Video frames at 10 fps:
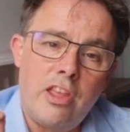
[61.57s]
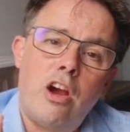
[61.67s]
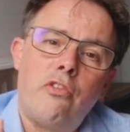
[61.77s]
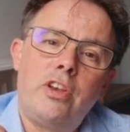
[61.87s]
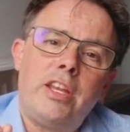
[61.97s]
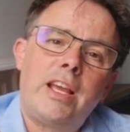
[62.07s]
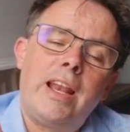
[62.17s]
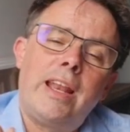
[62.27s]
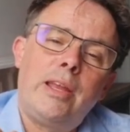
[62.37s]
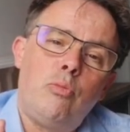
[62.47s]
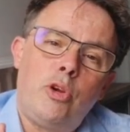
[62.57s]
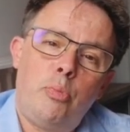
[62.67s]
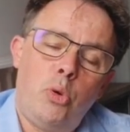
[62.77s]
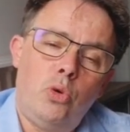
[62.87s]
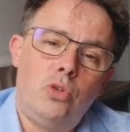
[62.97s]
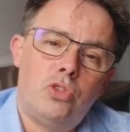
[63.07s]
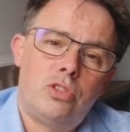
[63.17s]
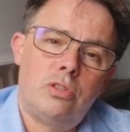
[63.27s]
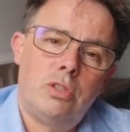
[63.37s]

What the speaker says: R&D claim report,